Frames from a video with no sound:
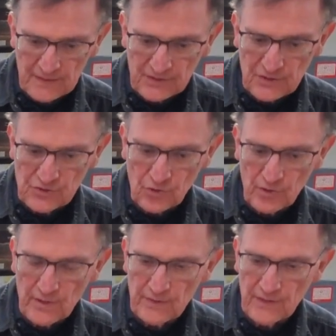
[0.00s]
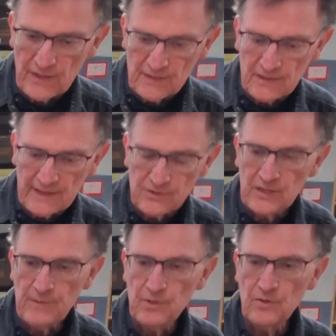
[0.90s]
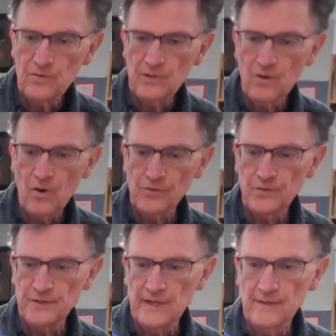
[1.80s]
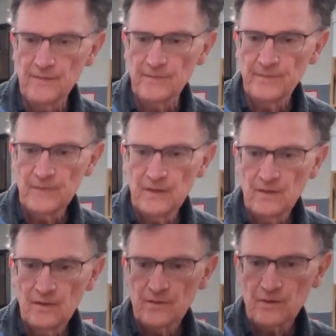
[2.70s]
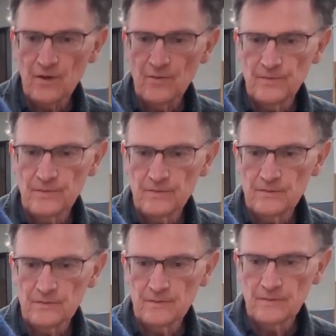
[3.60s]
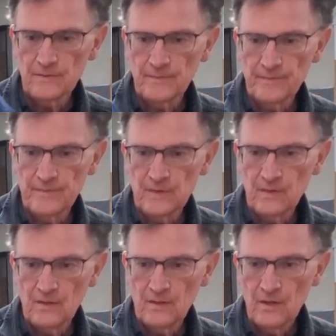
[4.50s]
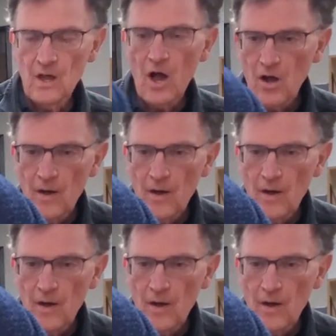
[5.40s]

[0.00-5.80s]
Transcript: This is your thing to get keep you going through the day. All right, thank you. So I contacted Labriola today.